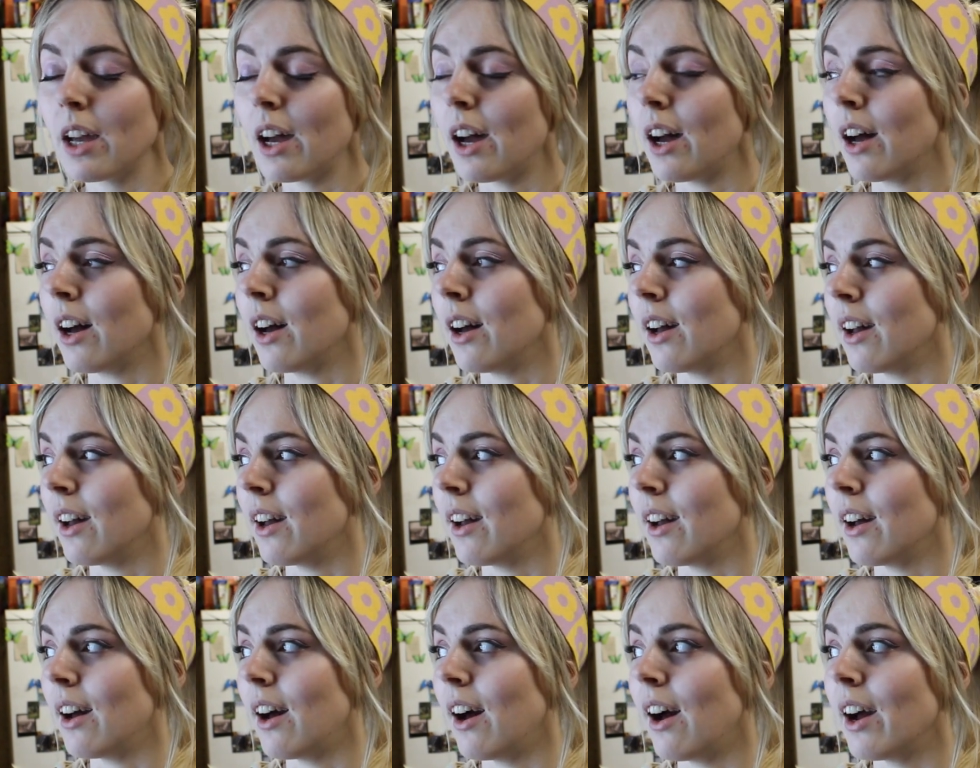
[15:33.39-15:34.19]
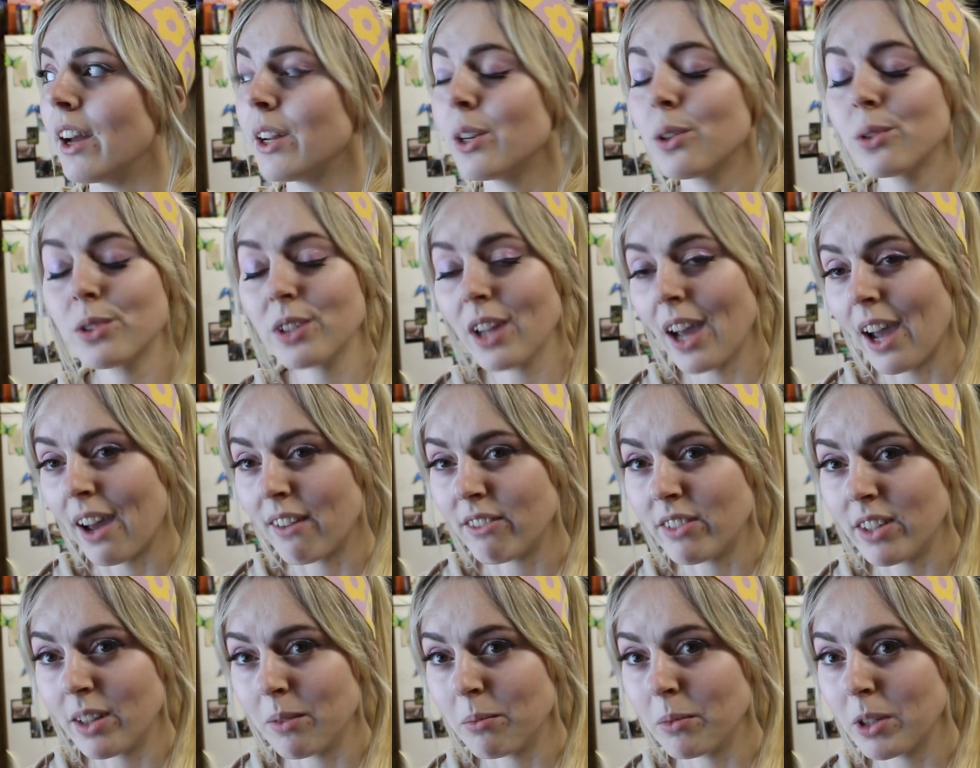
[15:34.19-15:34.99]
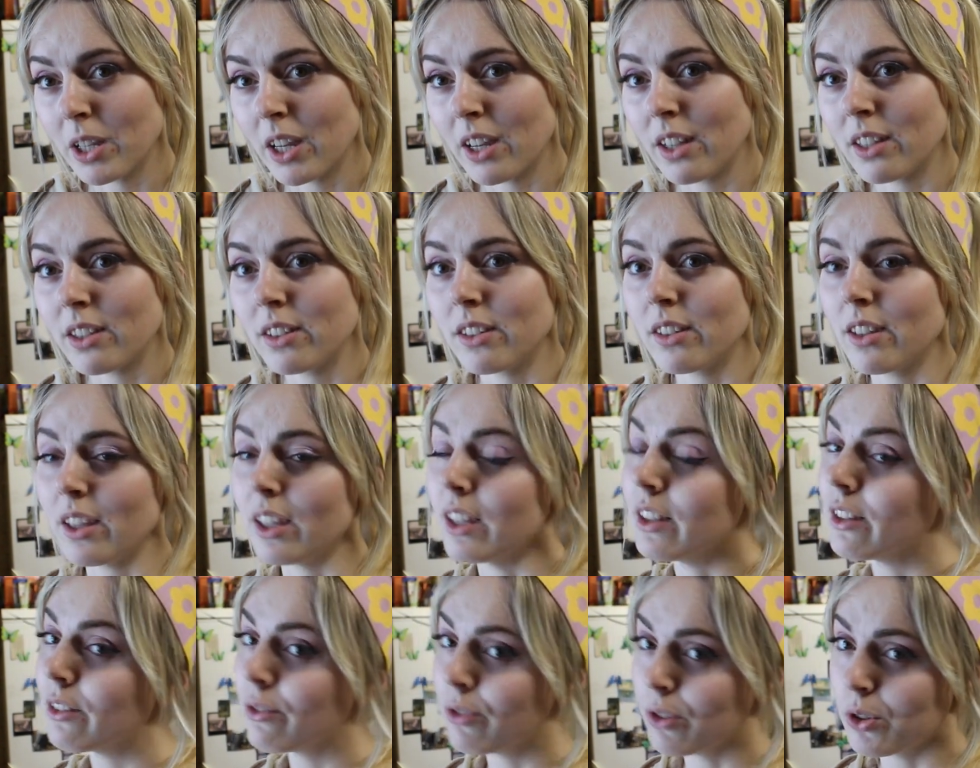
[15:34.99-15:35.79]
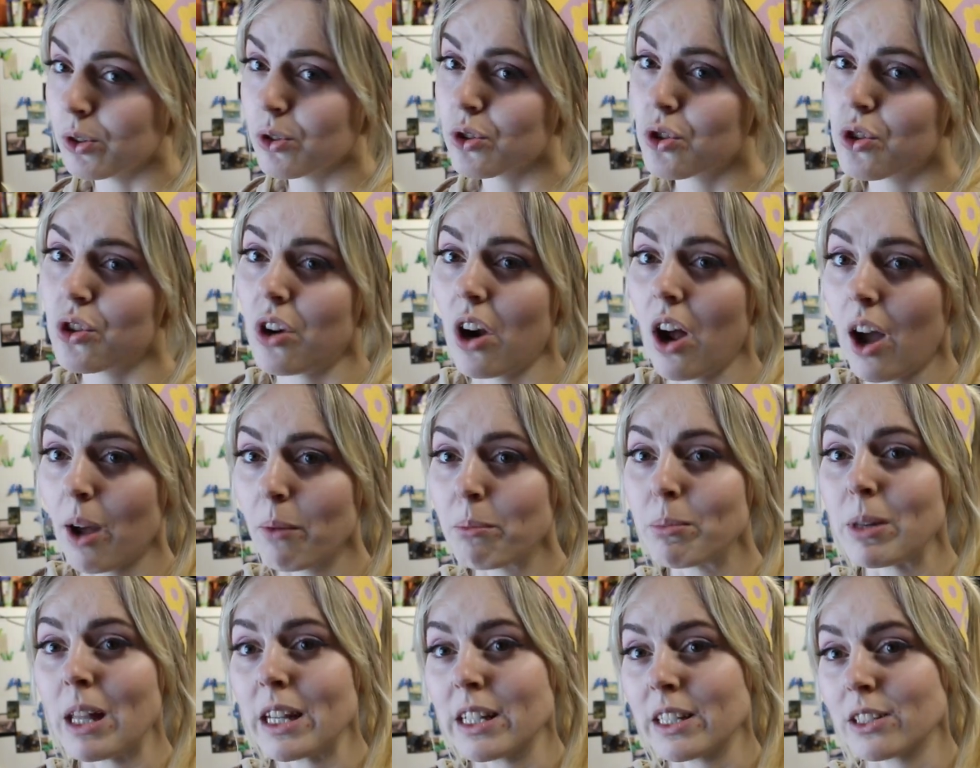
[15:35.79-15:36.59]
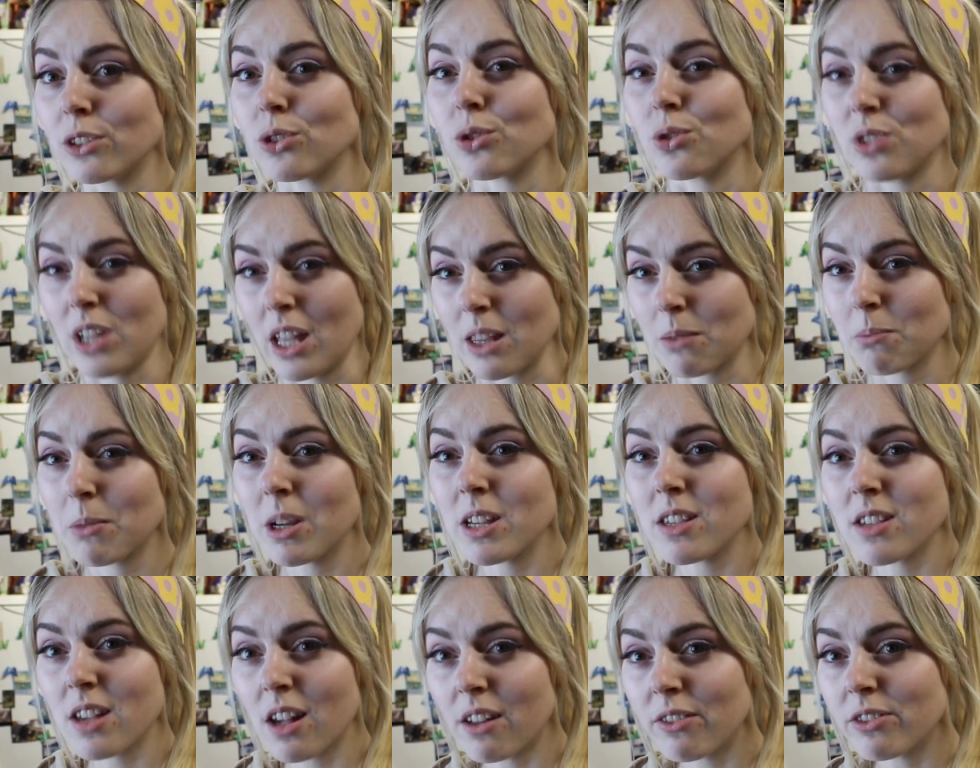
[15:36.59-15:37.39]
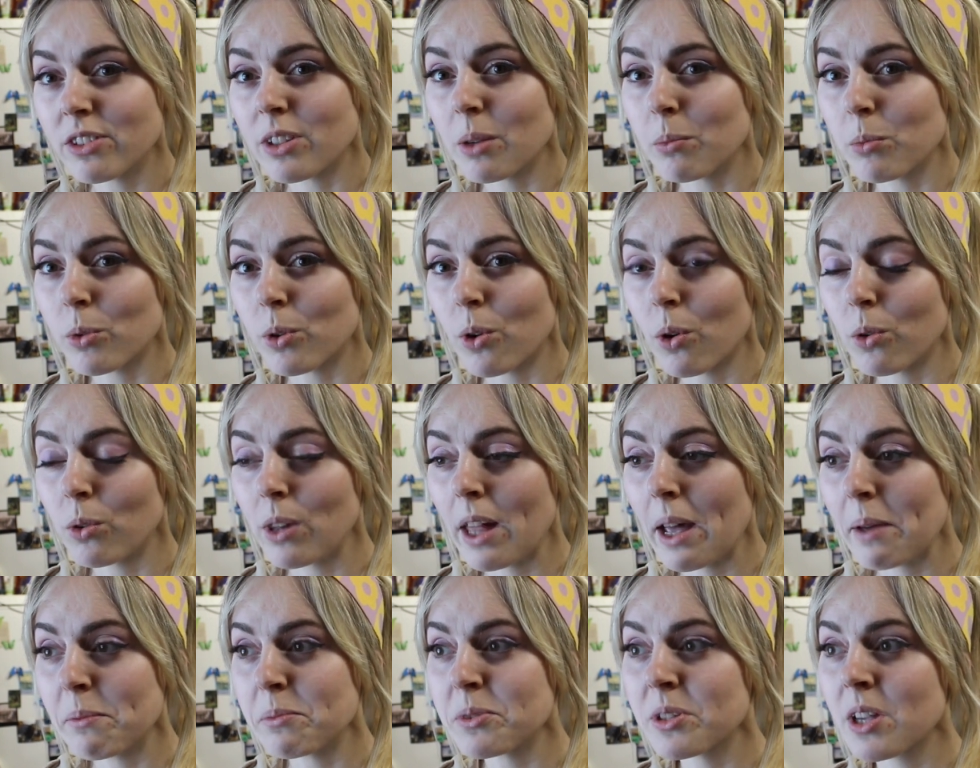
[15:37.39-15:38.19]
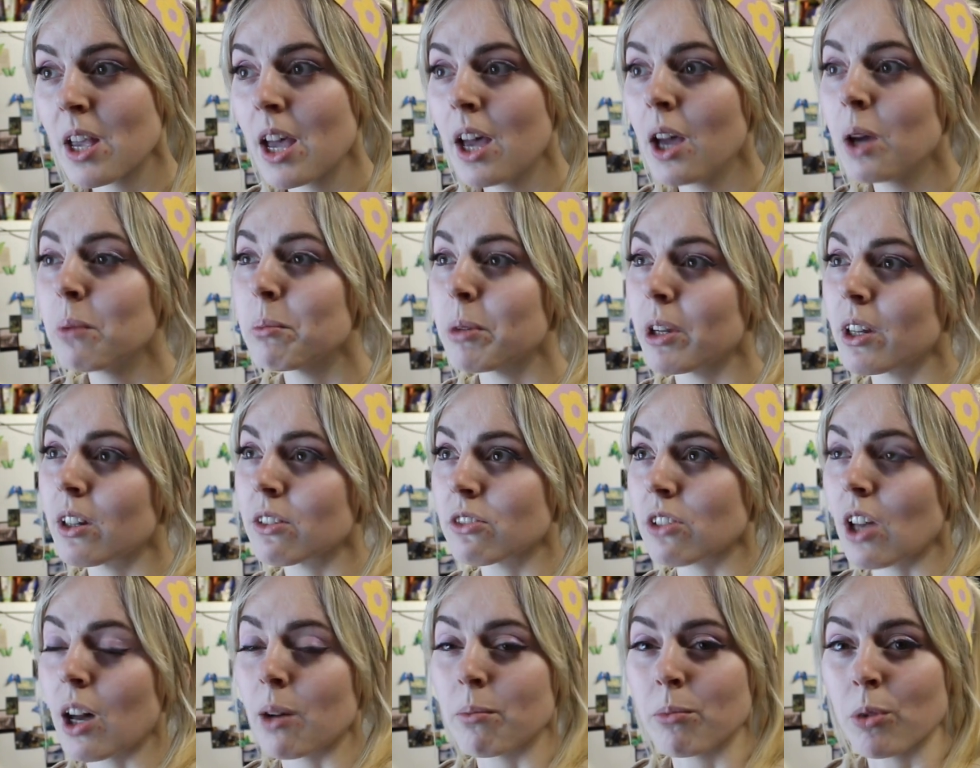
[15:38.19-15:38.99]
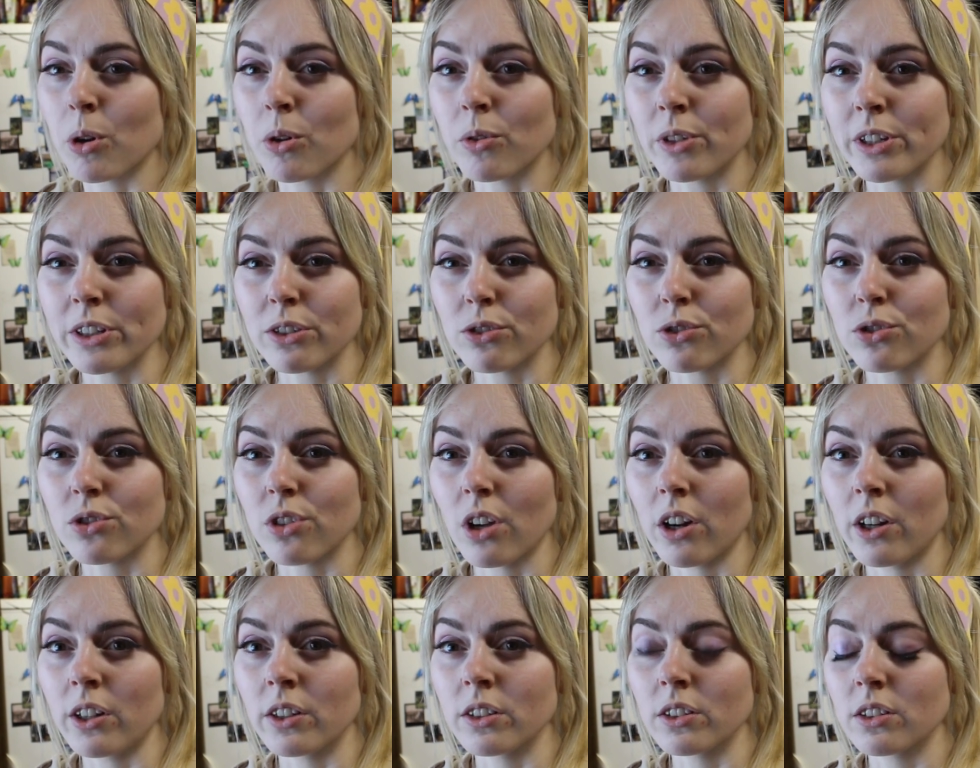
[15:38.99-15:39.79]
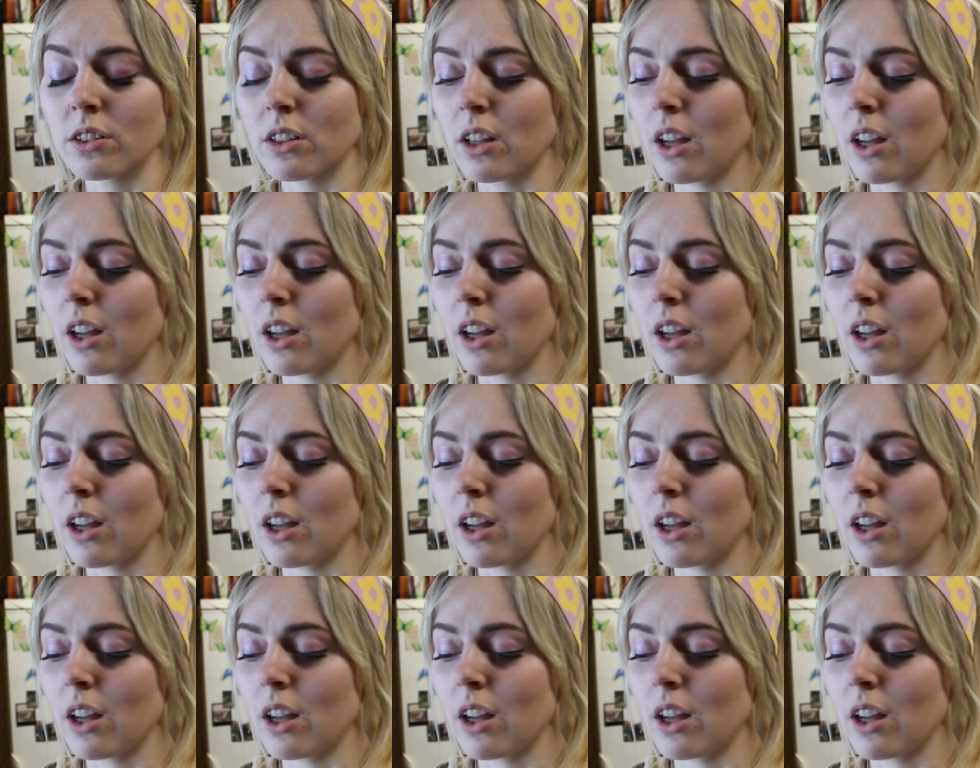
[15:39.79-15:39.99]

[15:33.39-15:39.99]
I don't have them yet. In the future, I'm planning to get myself some grow lamps because I'm going to start